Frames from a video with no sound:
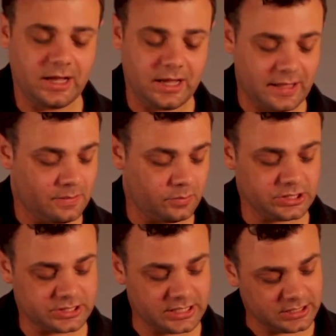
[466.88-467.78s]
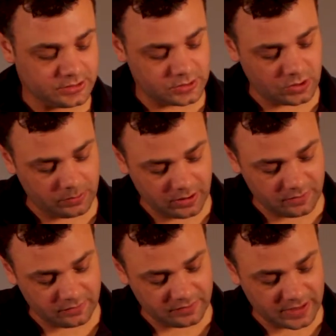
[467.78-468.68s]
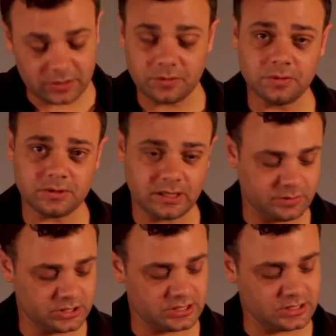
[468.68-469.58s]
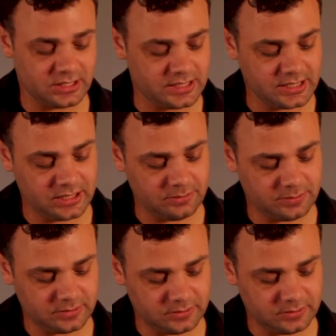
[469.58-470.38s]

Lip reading: And then we're just taking the top half of that chord and we're just sliding it up